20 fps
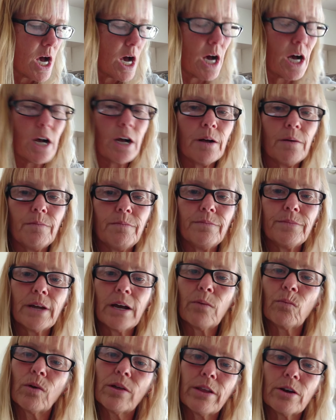
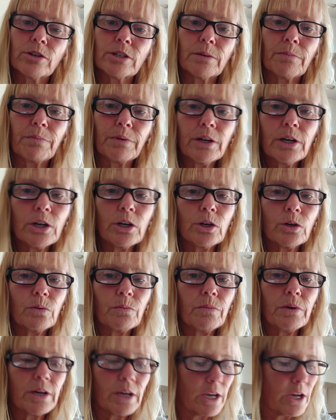And when there's a
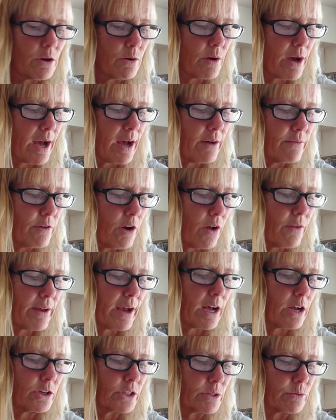bloom, you have all
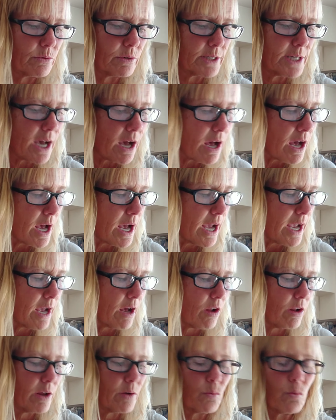the algae will die
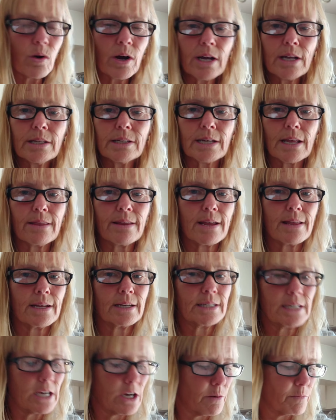all at once, and then
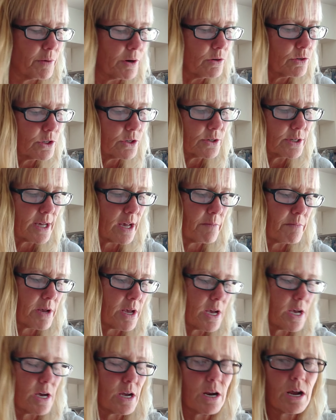the decomposers come
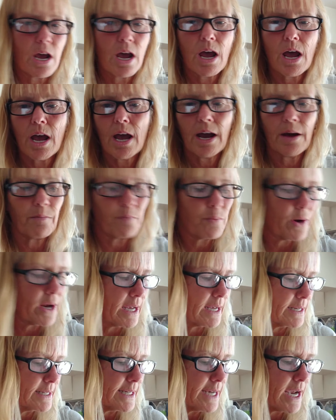in and
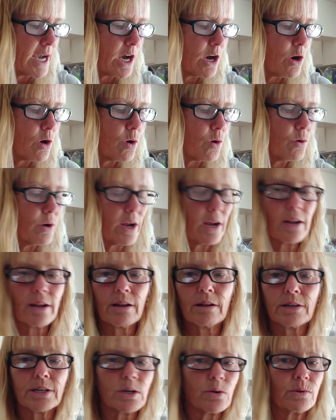break it down,
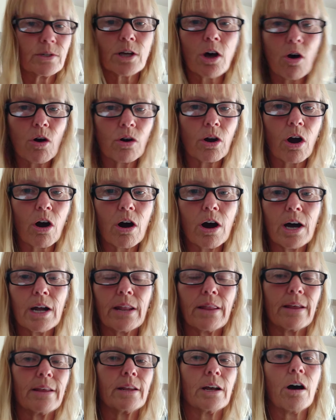and so it's all
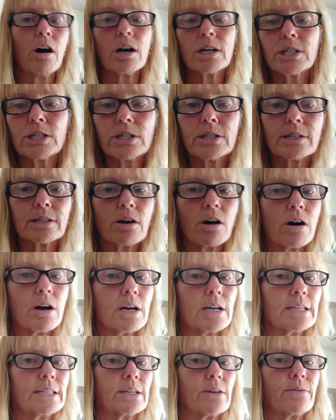gone, and the oxygen is
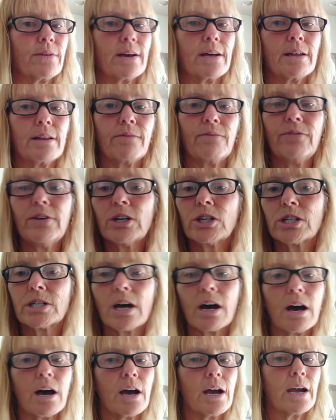gone, so then fish
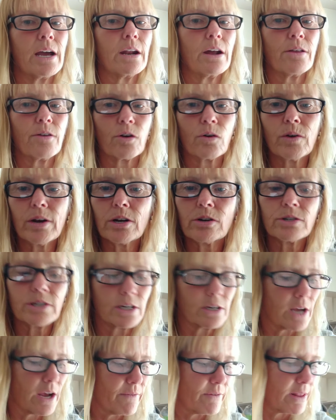die and other critters
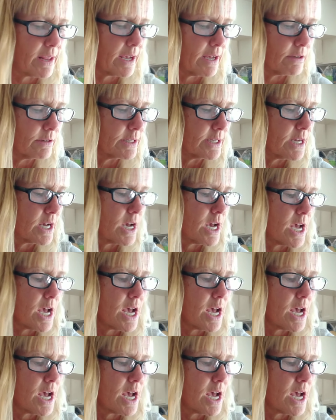and everything else